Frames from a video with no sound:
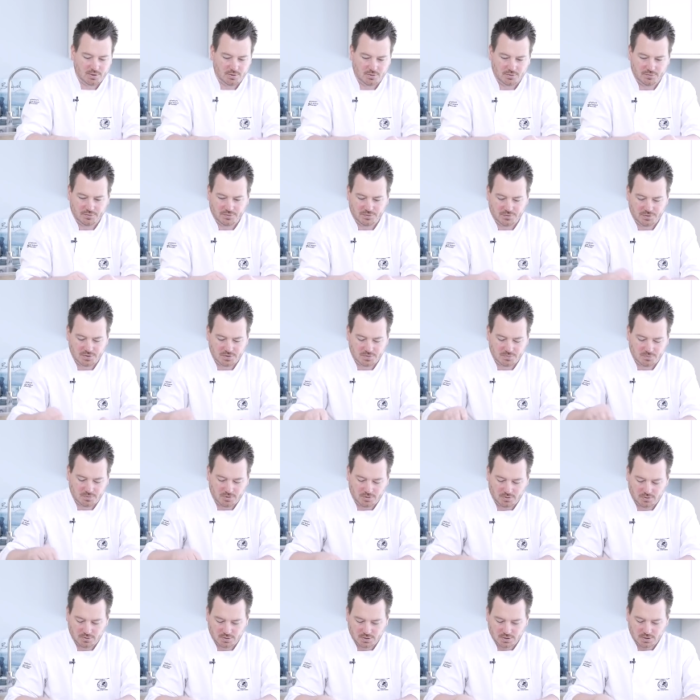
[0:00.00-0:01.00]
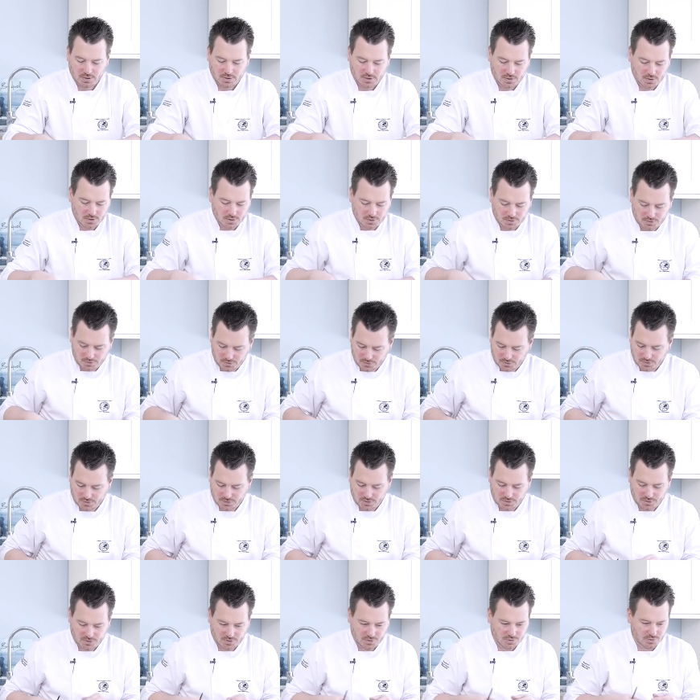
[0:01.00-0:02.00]
off with the small,
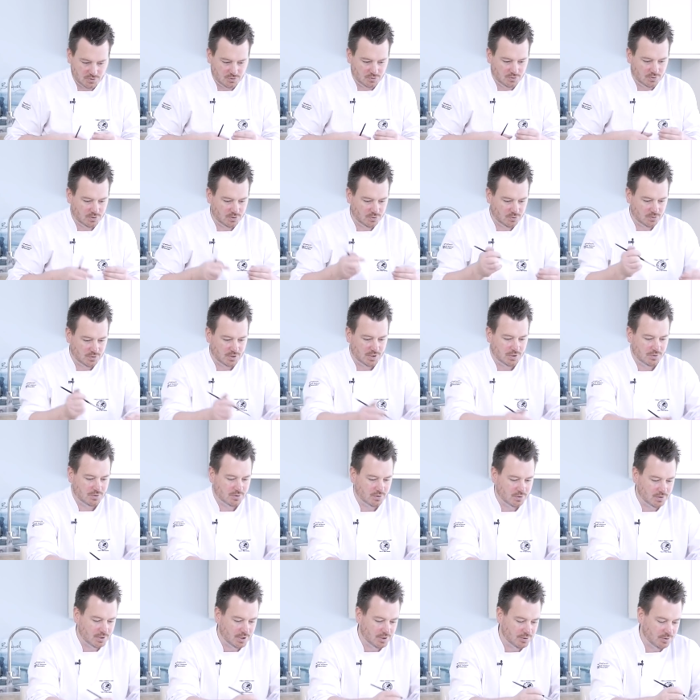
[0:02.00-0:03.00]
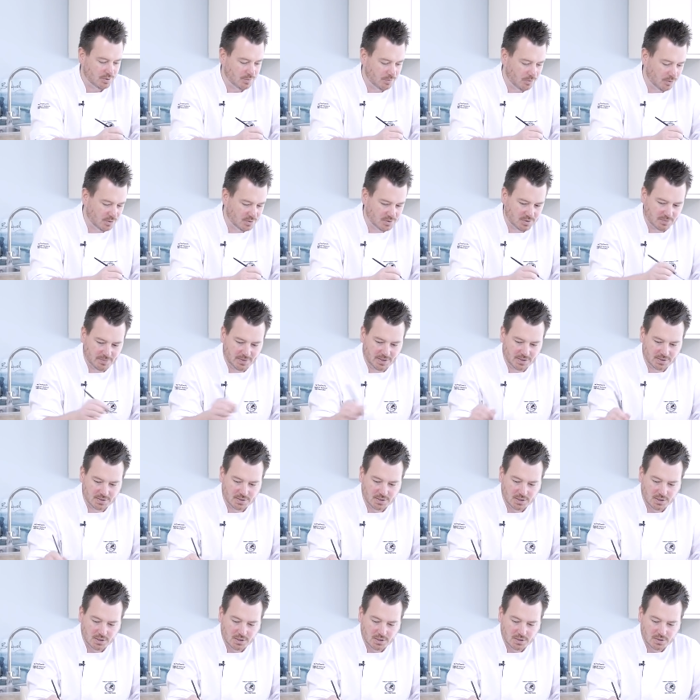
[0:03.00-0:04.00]
the two that go down the bottom end.
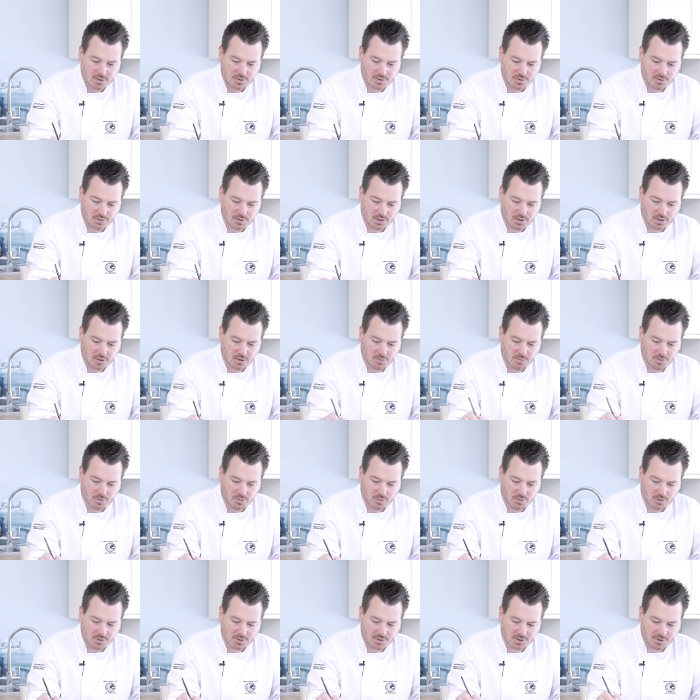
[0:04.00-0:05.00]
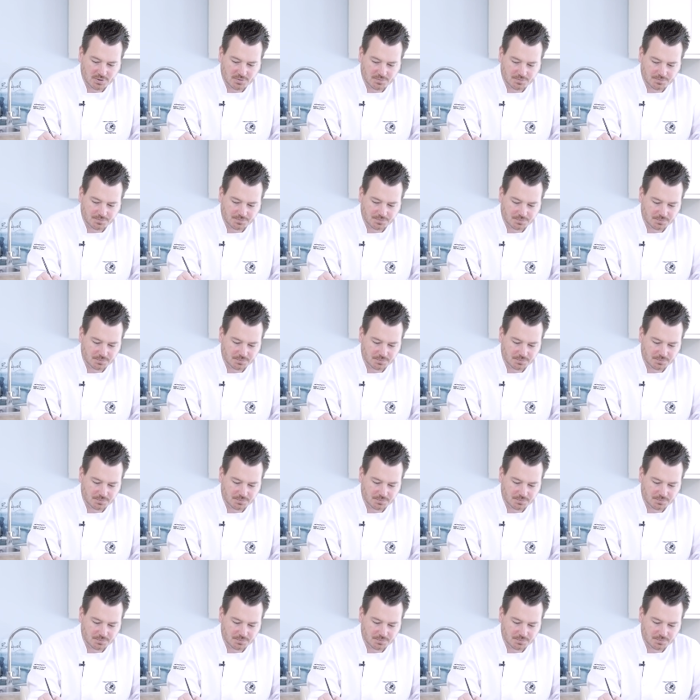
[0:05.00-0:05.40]
So a little bit of water